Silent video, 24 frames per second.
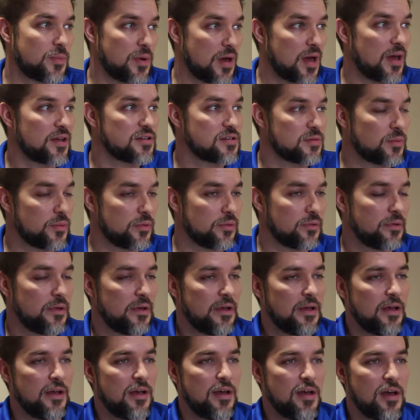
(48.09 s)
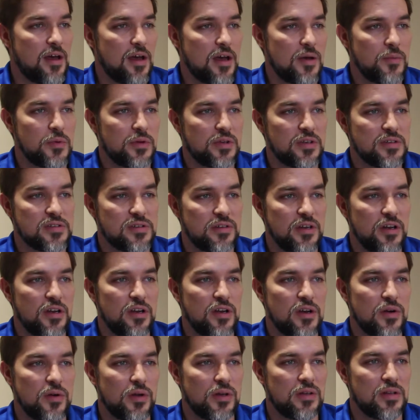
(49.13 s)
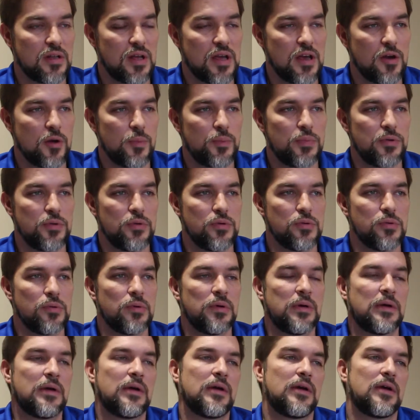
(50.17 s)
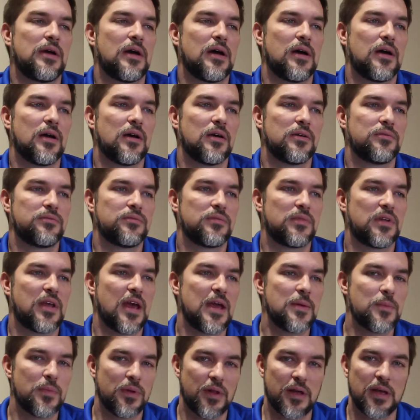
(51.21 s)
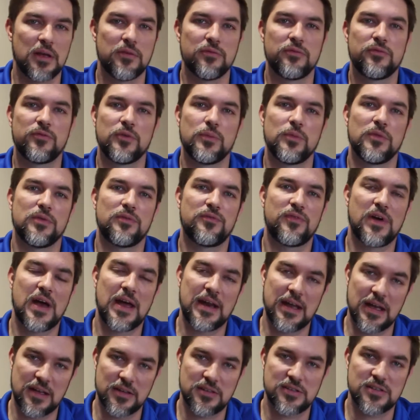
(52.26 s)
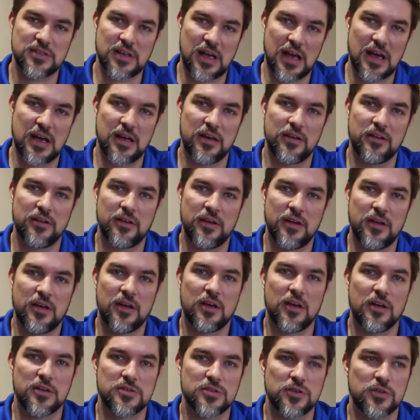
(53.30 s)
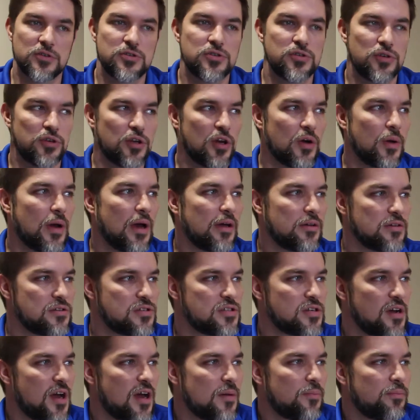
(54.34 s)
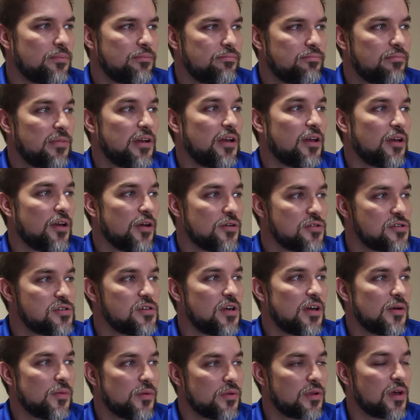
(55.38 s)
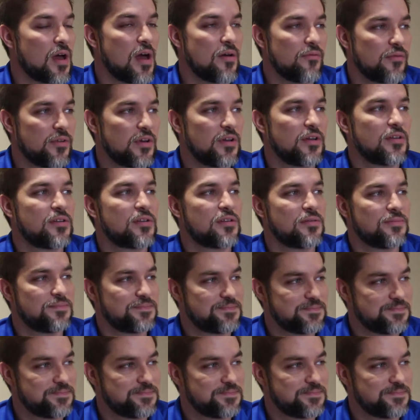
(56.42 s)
possible because they're going to help you game plan from the finance side so that you can go out and shop and negotiate with confidence.